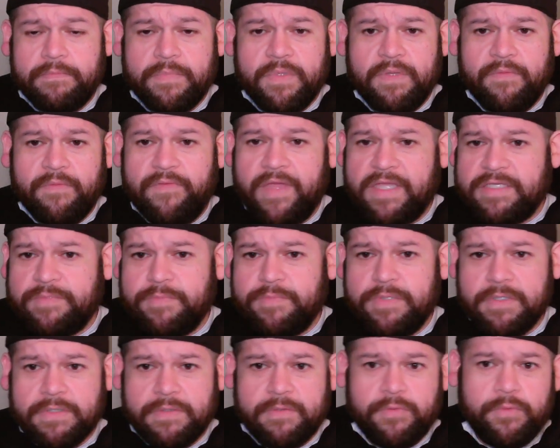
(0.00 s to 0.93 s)
The
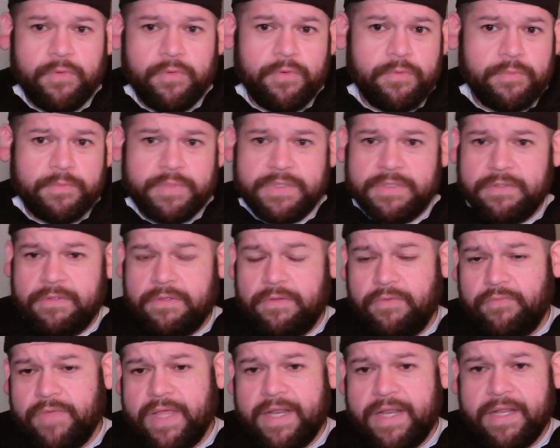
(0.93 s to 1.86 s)
Facebook groups or
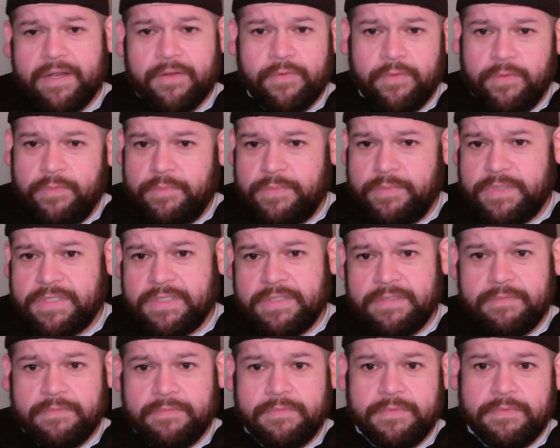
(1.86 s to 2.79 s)
the Reddit groups,
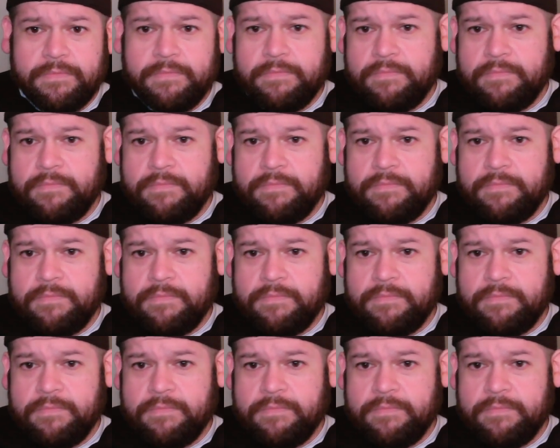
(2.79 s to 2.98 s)
and